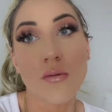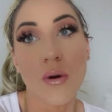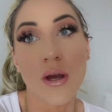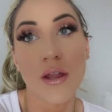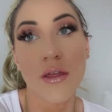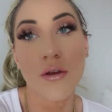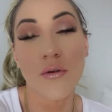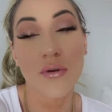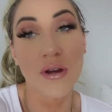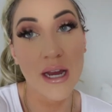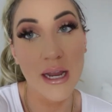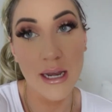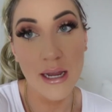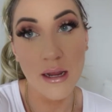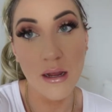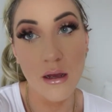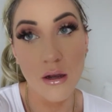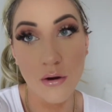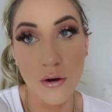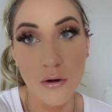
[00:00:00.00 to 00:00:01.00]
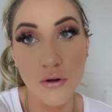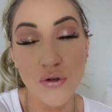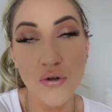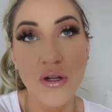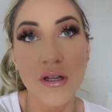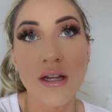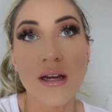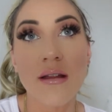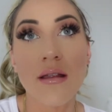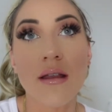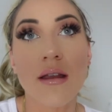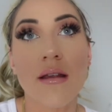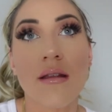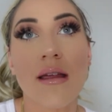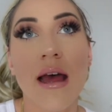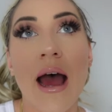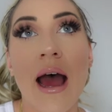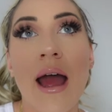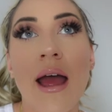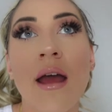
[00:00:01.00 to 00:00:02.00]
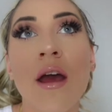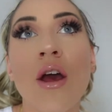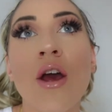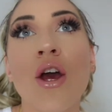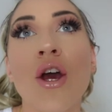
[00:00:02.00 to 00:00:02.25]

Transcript: with creating a grocery list is that